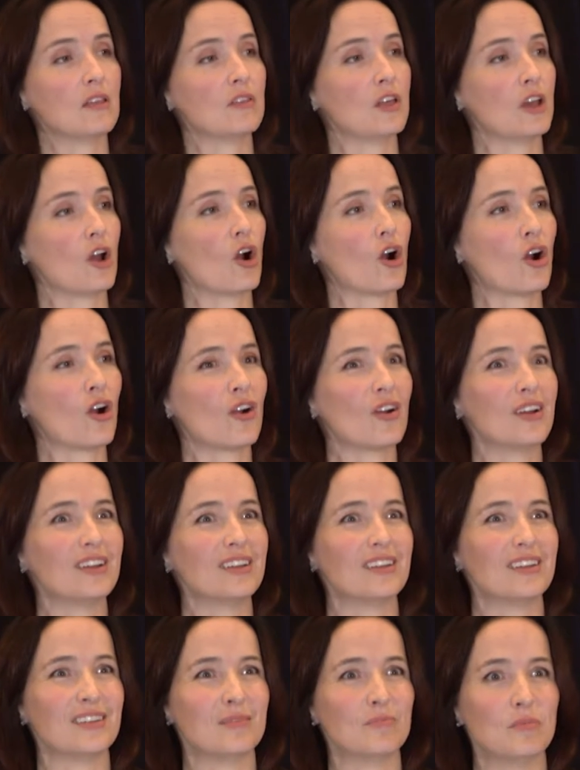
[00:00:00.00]
They are
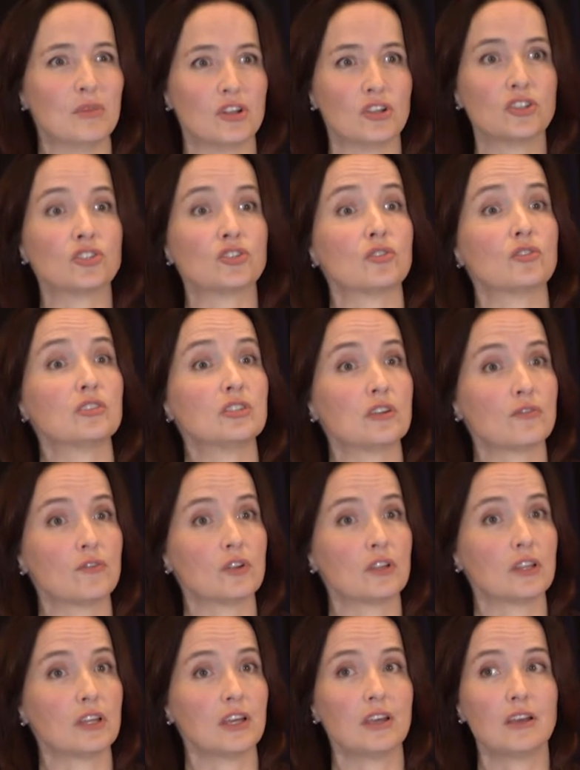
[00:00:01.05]
administered
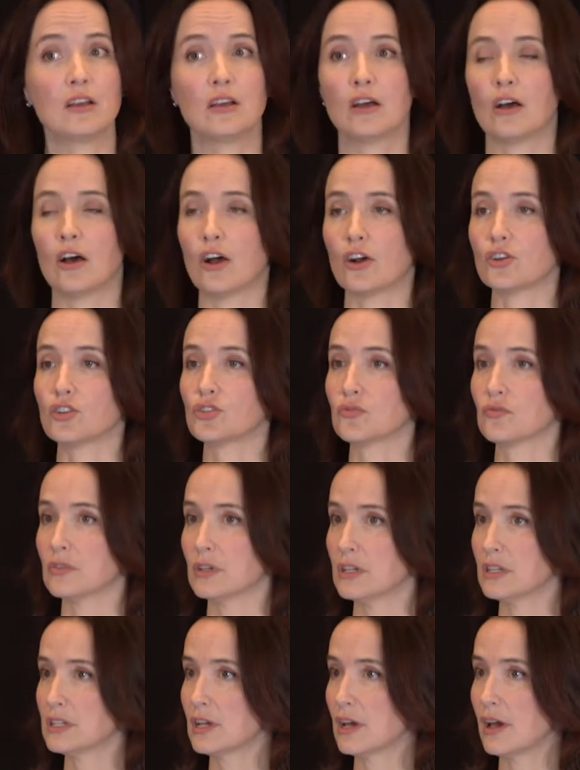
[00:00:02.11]
differently.
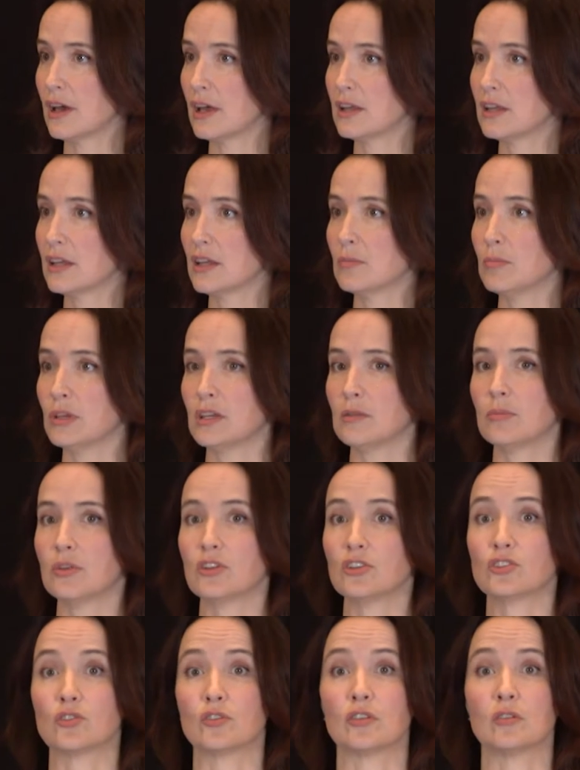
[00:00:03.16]
Octreotide can be
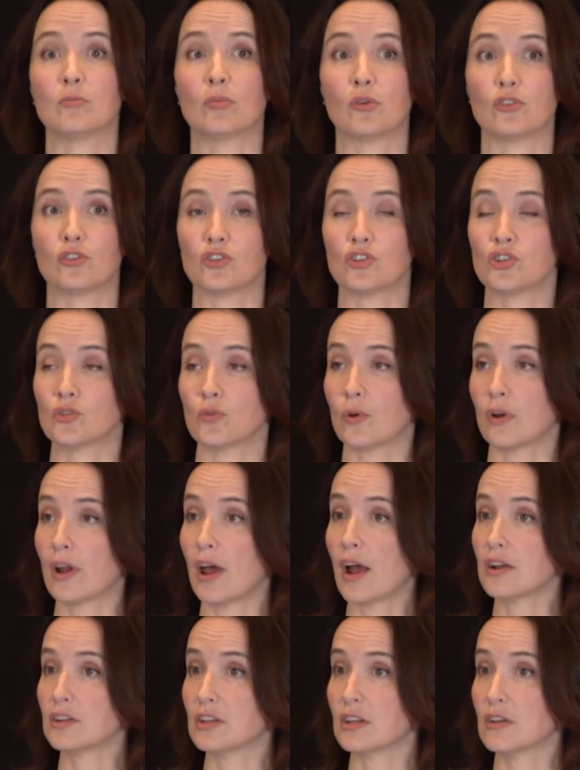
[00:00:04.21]
administered in both a
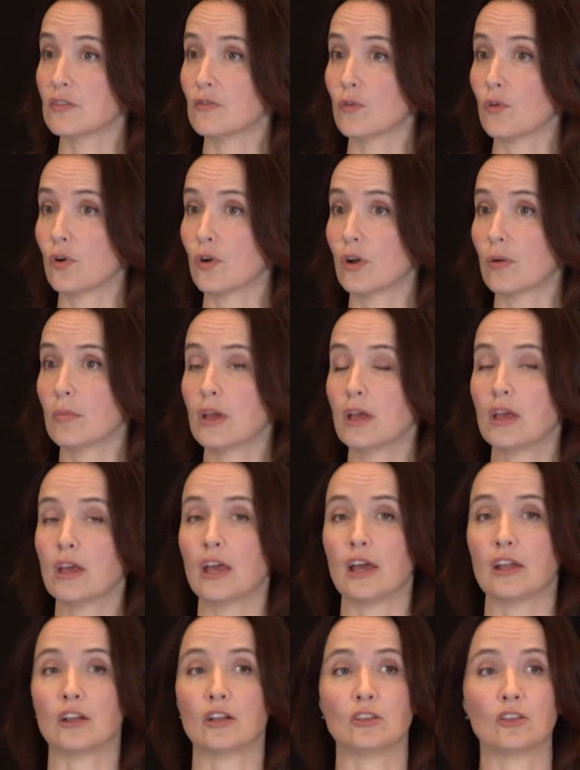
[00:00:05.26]
short-acting form
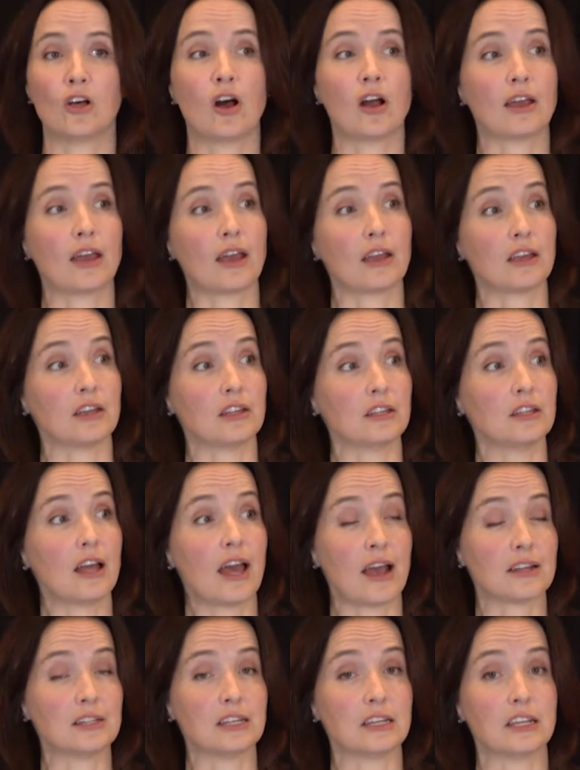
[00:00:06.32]
and a long-acting
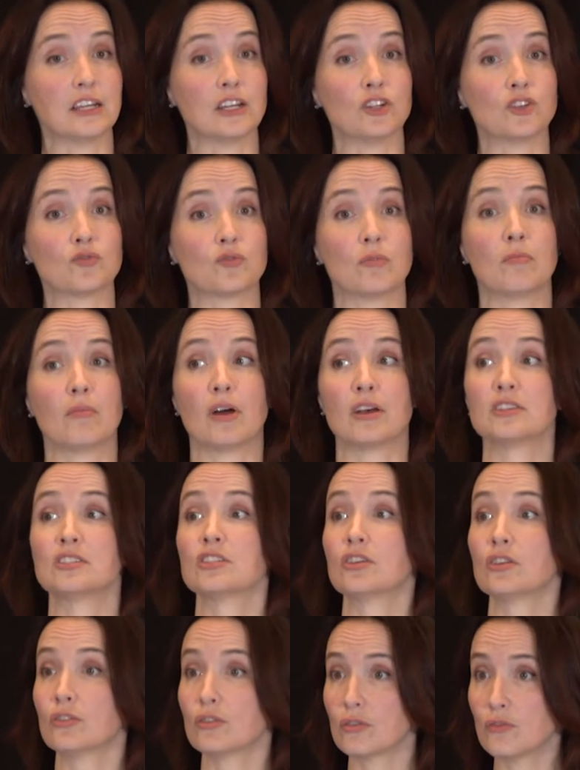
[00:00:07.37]
acting
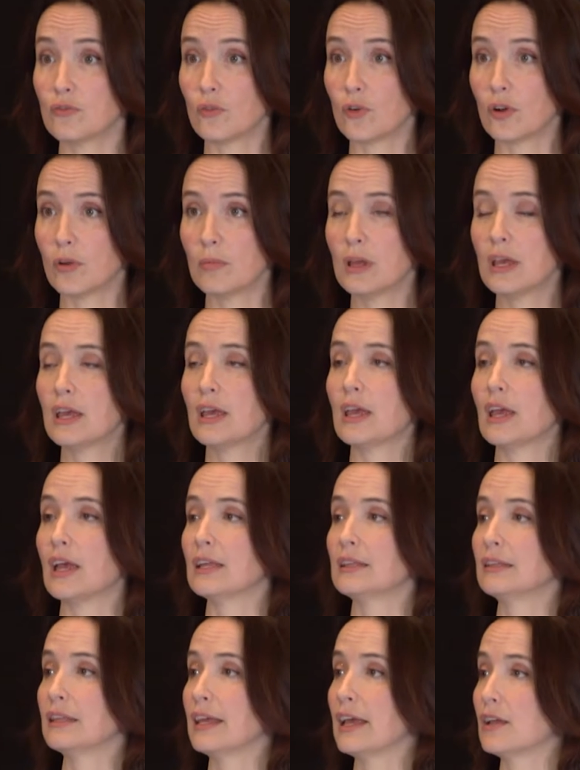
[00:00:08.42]
intramuscular form,
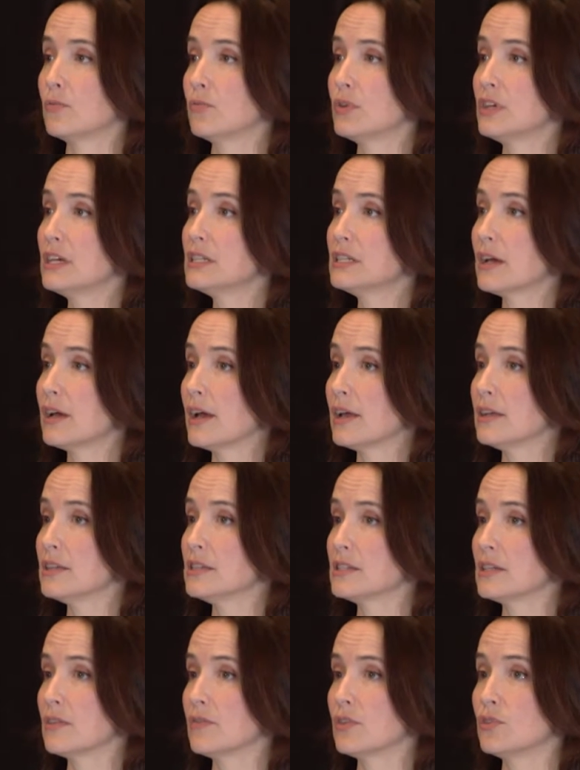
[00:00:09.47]
and lanreotide
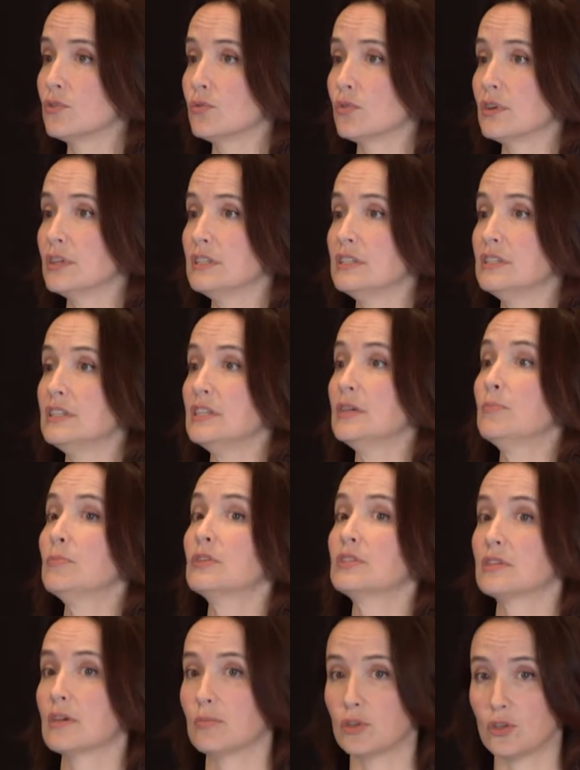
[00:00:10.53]
is given through a deep
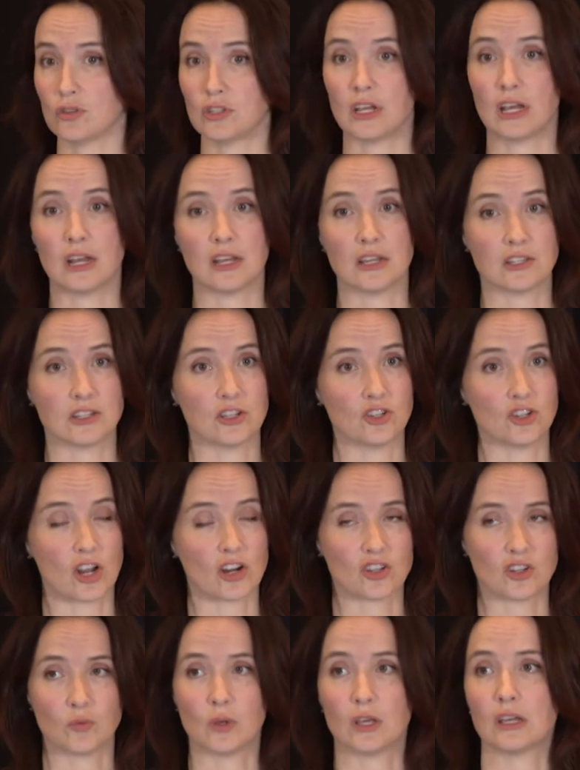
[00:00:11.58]
subcutaneous
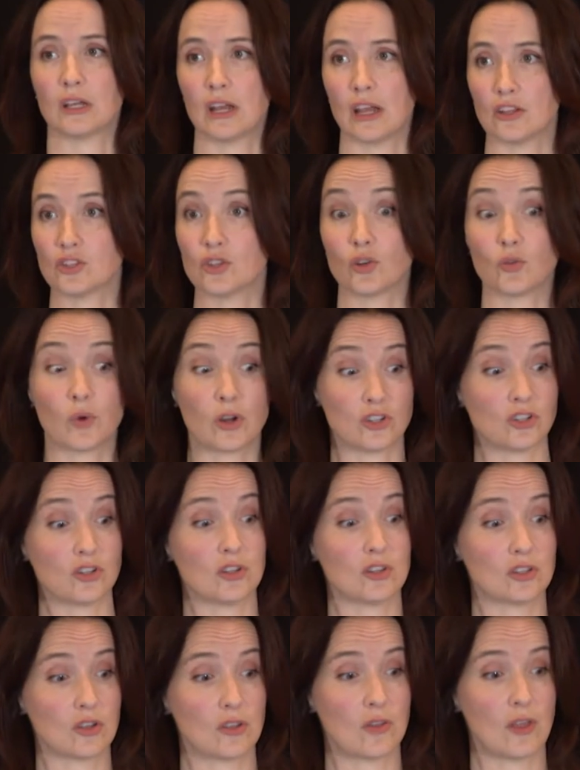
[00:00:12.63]
injection. We can answer
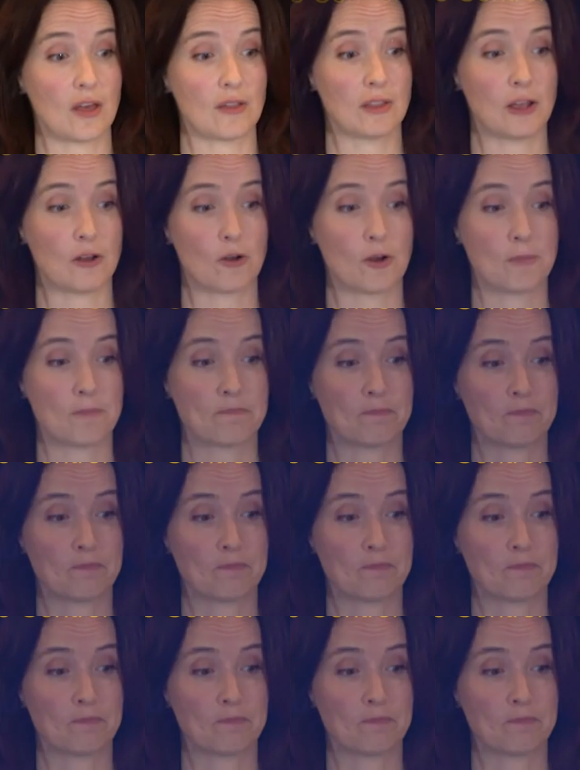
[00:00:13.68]
questions on that later.